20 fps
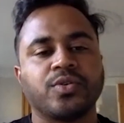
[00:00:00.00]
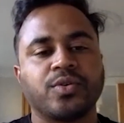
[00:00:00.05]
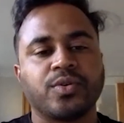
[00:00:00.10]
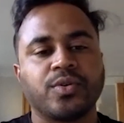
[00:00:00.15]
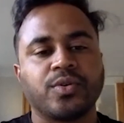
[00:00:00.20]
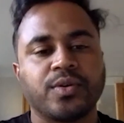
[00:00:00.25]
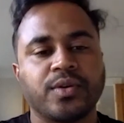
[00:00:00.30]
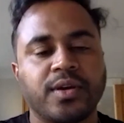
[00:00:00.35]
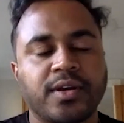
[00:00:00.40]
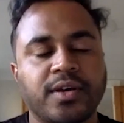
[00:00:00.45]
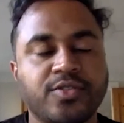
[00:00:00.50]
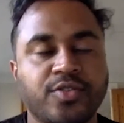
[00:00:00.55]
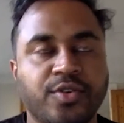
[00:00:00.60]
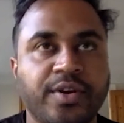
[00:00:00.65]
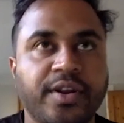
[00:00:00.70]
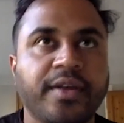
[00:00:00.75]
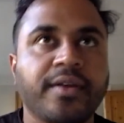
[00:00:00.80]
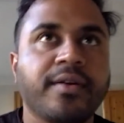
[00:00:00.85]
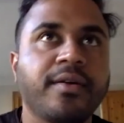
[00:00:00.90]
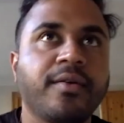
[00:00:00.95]
to,
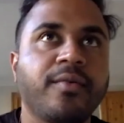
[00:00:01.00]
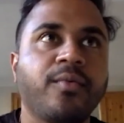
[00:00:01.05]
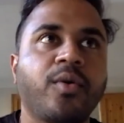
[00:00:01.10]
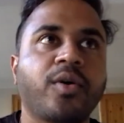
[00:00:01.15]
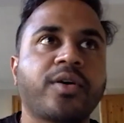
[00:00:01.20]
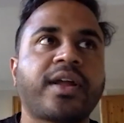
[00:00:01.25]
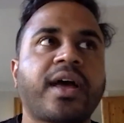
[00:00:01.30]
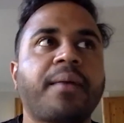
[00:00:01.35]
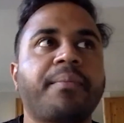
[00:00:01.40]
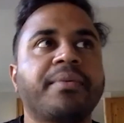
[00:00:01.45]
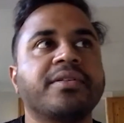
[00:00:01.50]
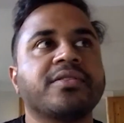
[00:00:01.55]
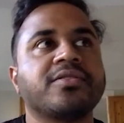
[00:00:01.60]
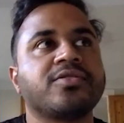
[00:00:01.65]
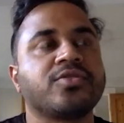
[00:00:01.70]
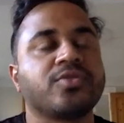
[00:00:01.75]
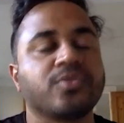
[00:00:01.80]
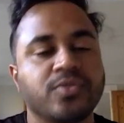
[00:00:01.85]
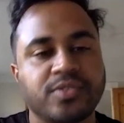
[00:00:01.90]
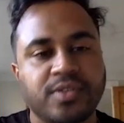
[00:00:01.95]
sorry, what happens
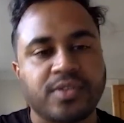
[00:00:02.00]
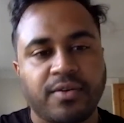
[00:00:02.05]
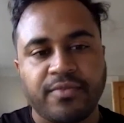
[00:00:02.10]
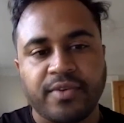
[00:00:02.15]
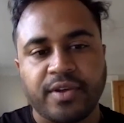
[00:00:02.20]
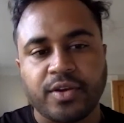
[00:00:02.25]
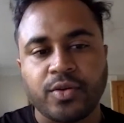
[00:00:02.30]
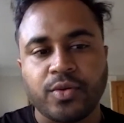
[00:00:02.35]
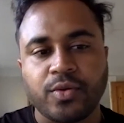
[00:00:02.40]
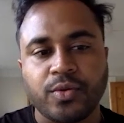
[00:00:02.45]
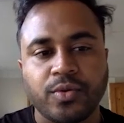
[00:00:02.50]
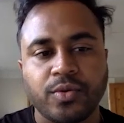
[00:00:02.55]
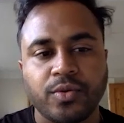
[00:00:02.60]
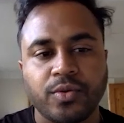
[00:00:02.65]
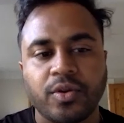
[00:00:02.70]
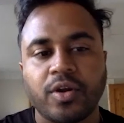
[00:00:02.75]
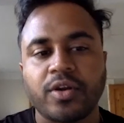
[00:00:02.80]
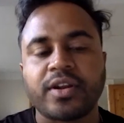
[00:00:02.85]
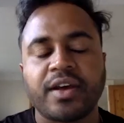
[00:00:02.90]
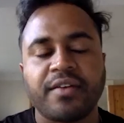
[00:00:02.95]
to someone who do
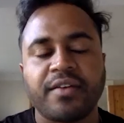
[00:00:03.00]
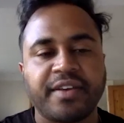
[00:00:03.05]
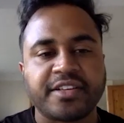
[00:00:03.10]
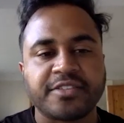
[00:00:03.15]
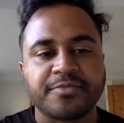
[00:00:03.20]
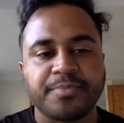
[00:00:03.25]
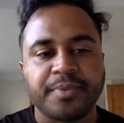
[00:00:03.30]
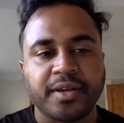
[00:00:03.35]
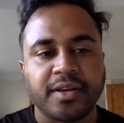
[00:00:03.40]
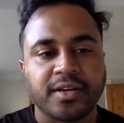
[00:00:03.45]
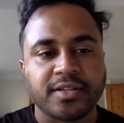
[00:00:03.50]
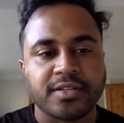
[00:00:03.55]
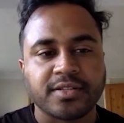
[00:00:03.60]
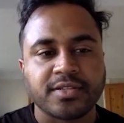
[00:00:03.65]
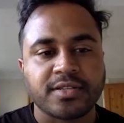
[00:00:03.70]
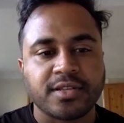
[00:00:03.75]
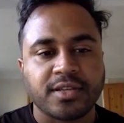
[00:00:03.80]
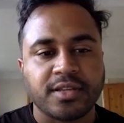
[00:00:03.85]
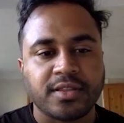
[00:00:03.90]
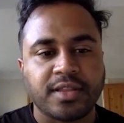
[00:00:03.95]
not have
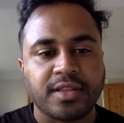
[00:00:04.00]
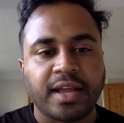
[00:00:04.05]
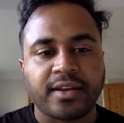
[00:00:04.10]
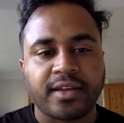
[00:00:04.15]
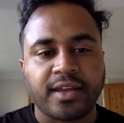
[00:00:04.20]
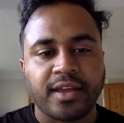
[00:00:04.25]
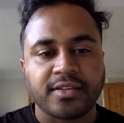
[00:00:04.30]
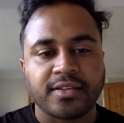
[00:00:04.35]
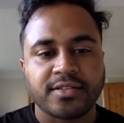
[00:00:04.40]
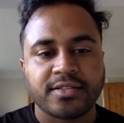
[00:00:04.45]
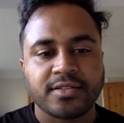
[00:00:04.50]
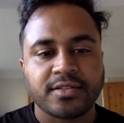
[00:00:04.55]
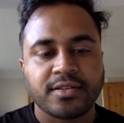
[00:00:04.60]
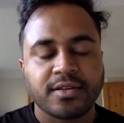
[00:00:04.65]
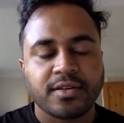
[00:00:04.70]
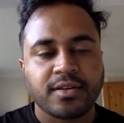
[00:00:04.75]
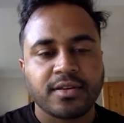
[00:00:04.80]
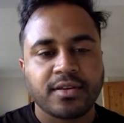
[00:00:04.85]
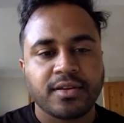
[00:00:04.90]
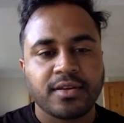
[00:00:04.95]
experience in that case?
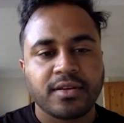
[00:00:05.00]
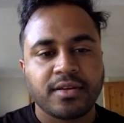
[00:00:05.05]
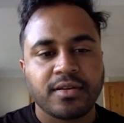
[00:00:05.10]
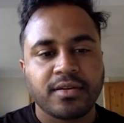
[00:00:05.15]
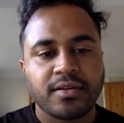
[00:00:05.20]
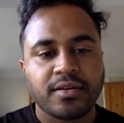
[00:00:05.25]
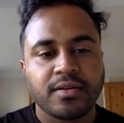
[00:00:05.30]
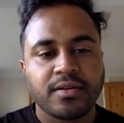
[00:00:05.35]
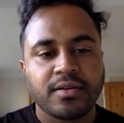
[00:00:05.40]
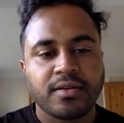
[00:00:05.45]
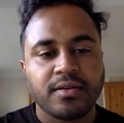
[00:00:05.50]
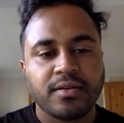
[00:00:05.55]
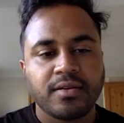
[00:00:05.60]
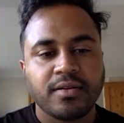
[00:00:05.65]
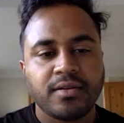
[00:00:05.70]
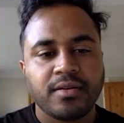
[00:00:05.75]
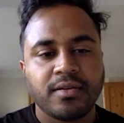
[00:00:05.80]
Uh,